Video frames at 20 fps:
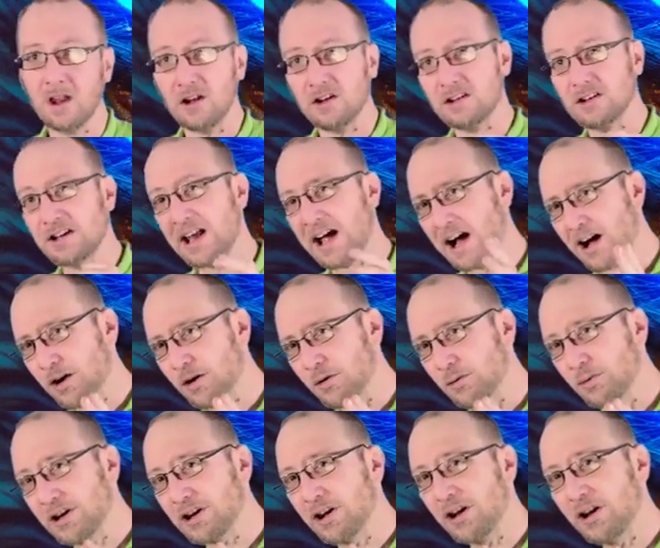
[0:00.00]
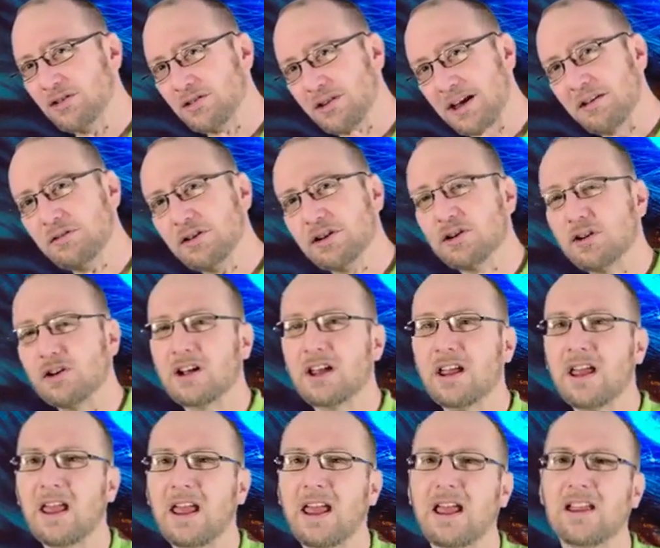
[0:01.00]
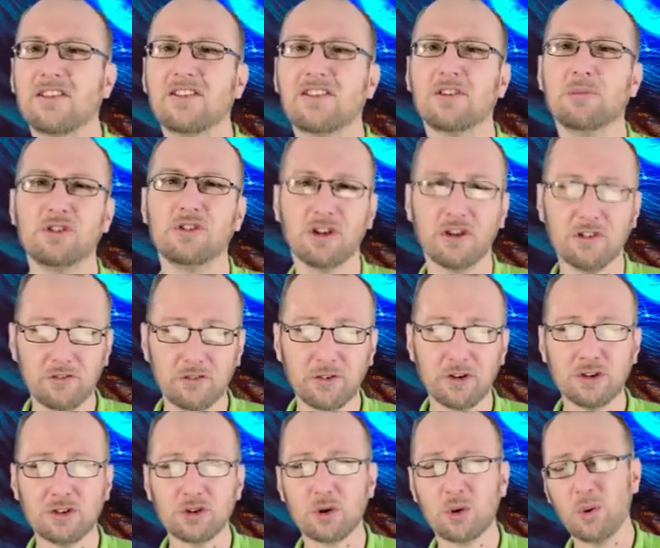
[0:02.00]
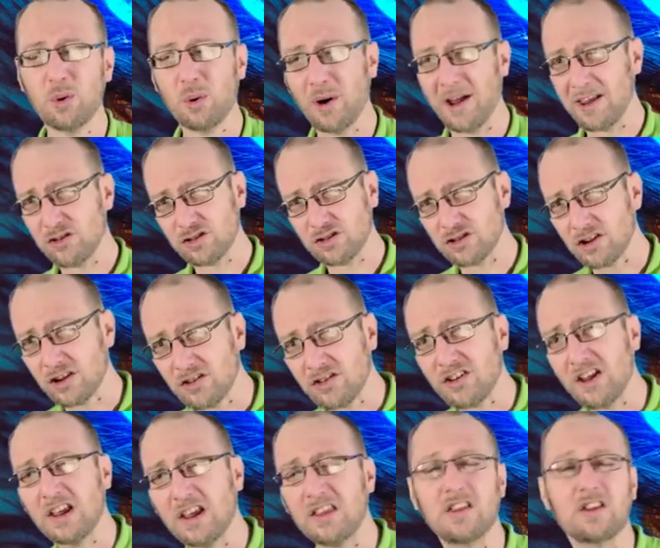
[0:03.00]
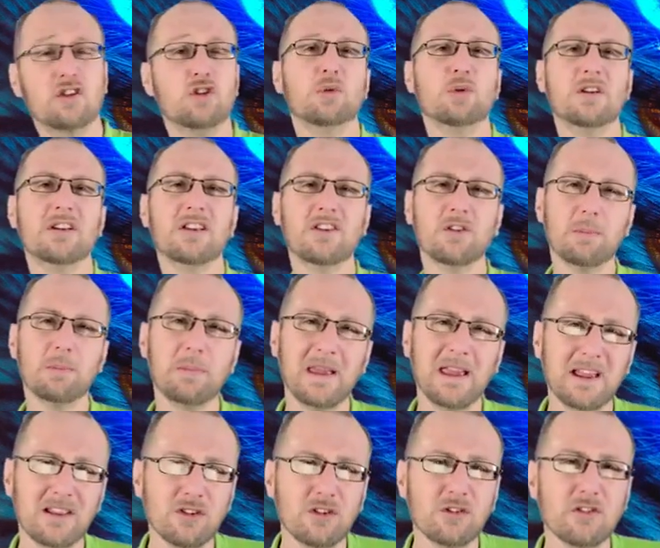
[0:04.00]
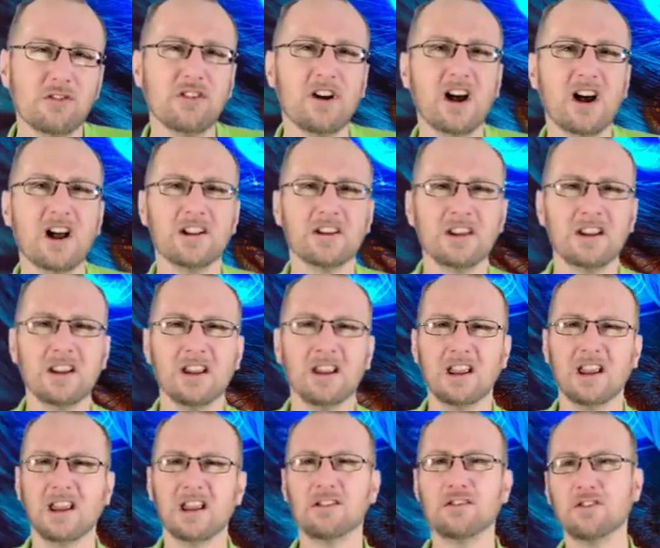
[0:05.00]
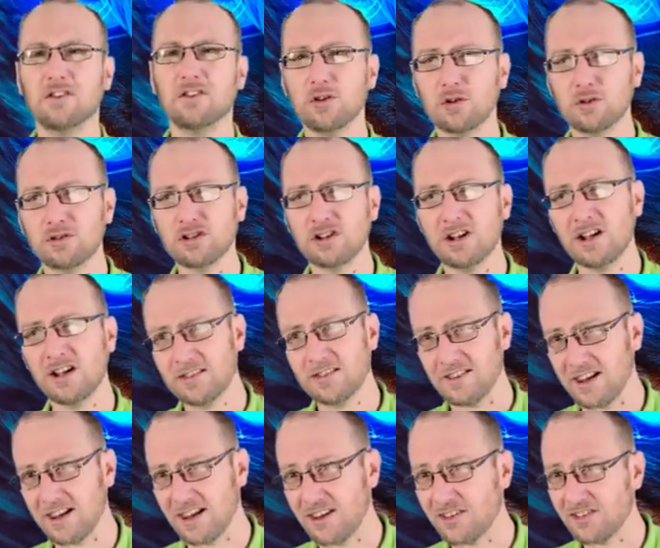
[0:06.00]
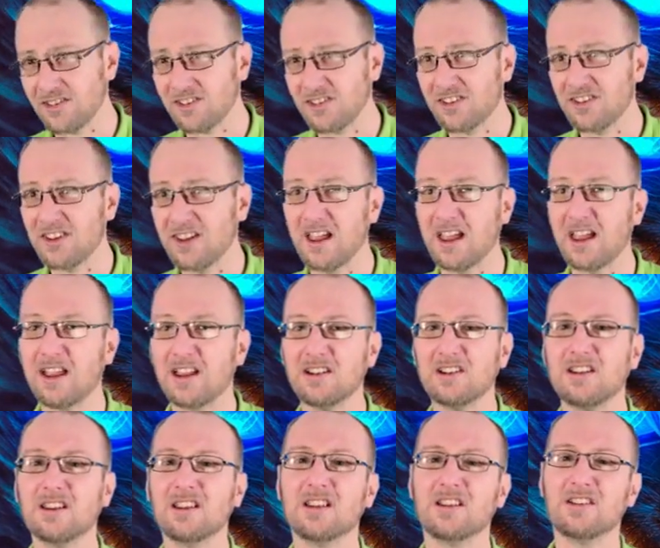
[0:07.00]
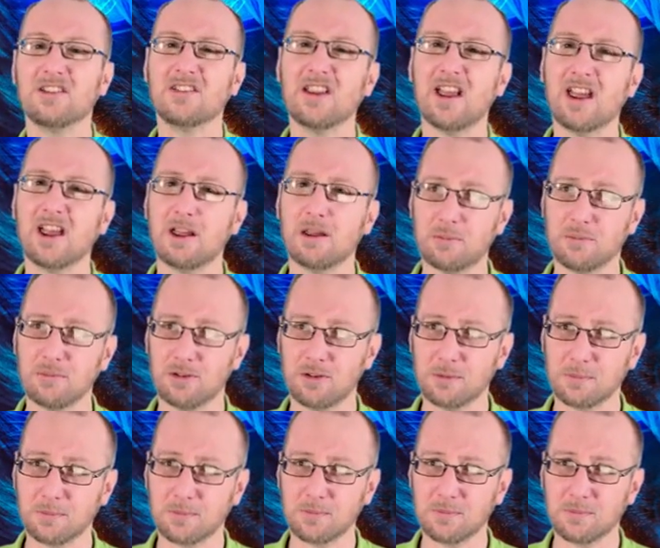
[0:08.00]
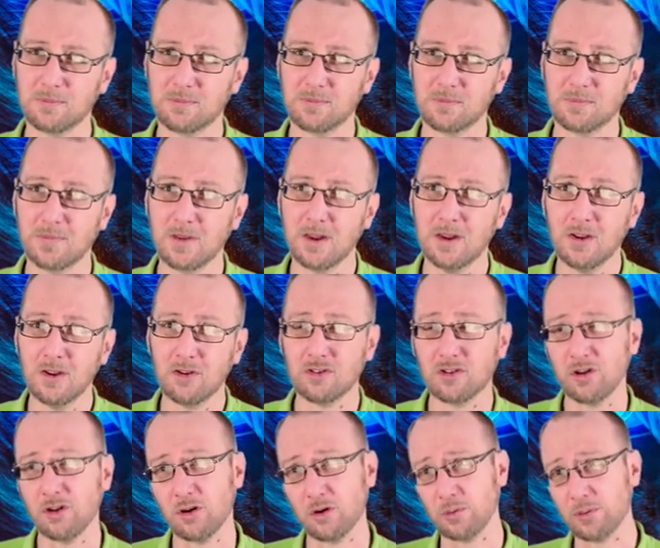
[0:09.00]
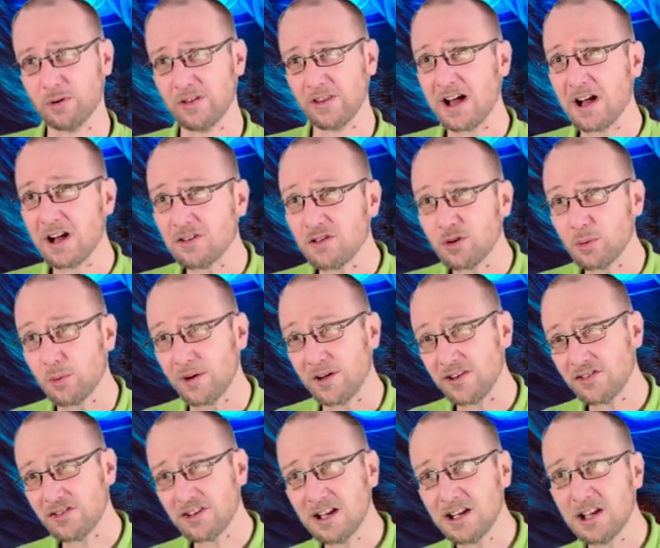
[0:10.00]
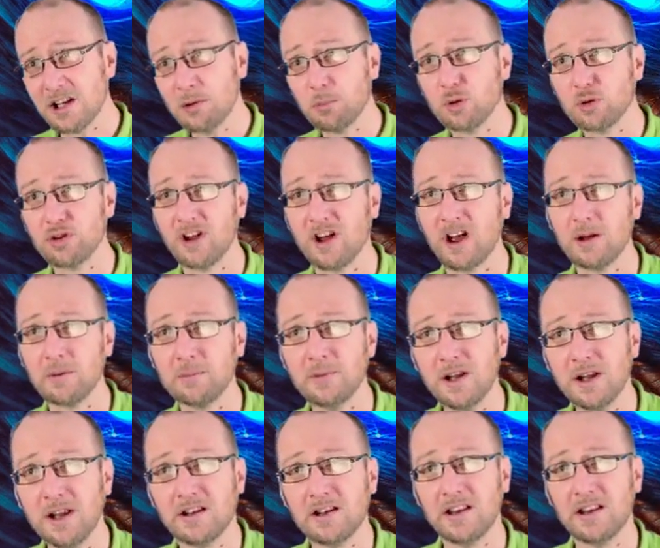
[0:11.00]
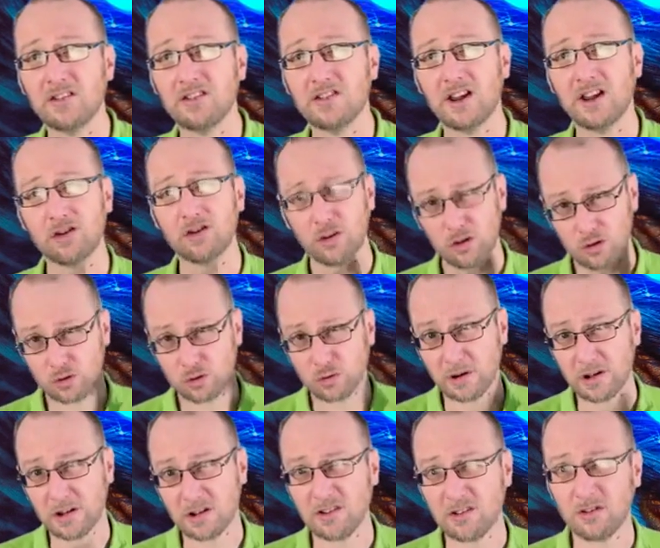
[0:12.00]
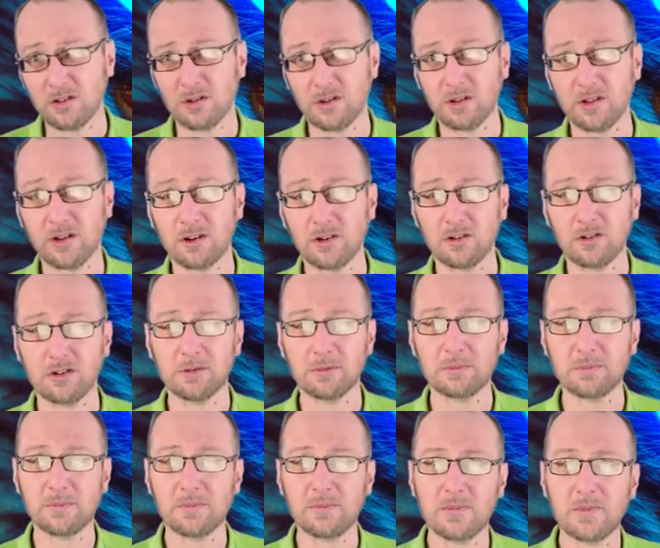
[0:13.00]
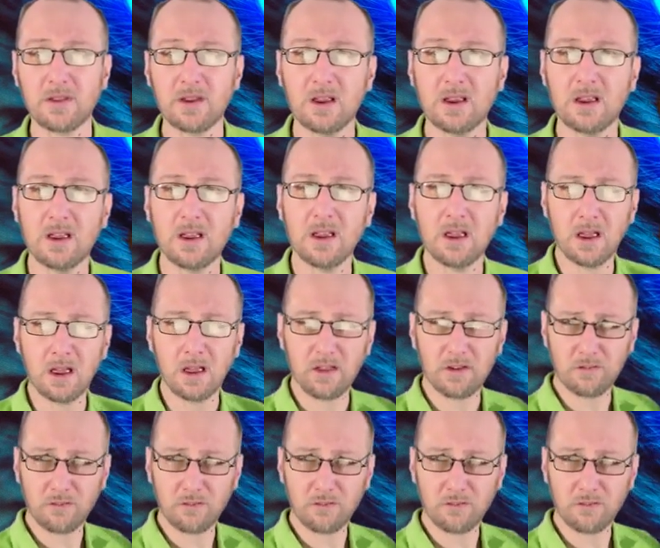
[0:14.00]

Now we're going to have a look at some different questions that you would expect to find in future tests and exams. So without wasting any more time, let's get straight into things. The